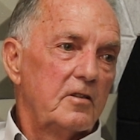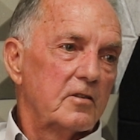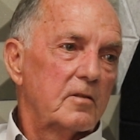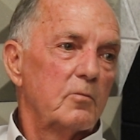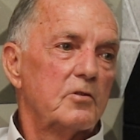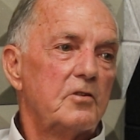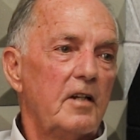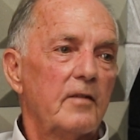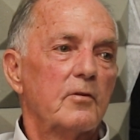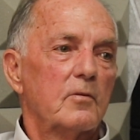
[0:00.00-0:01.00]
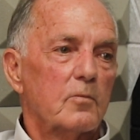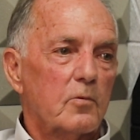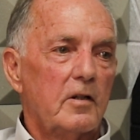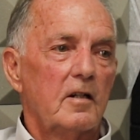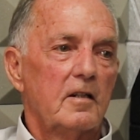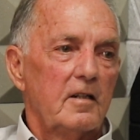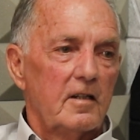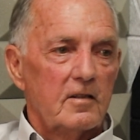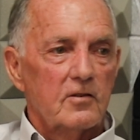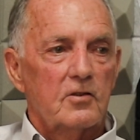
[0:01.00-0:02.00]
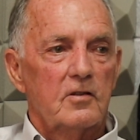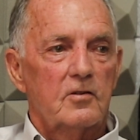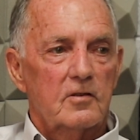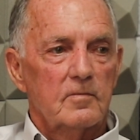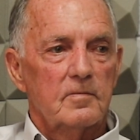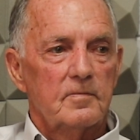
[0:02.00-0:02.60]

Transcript: just was never really in the system.